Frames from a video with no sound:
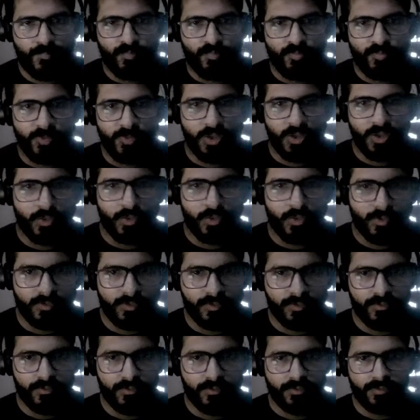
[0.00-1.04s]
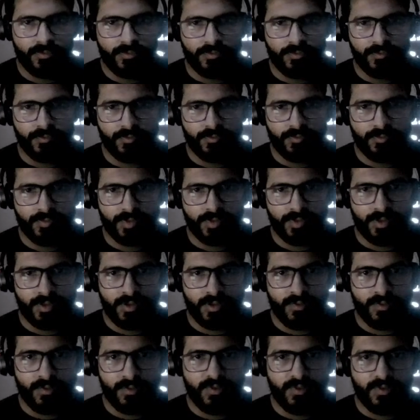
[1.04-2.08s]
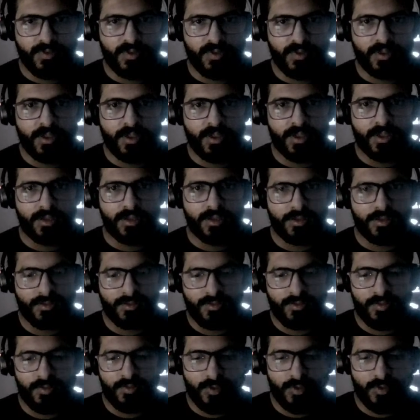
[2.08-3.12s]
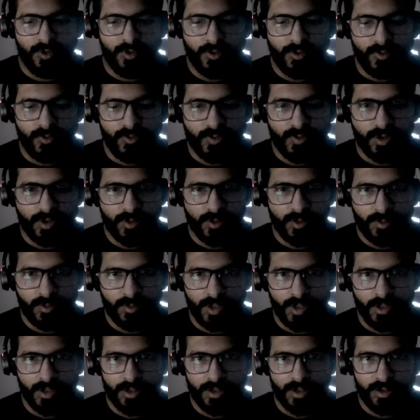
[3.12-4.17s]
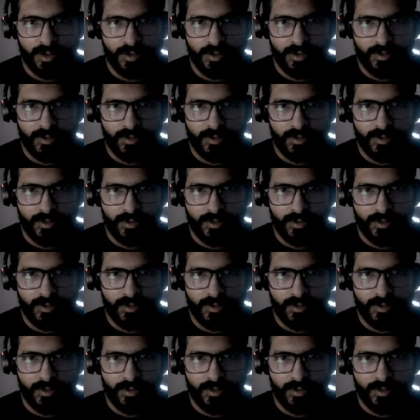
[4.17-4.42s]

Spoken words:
New. We say that we want to use a comparator.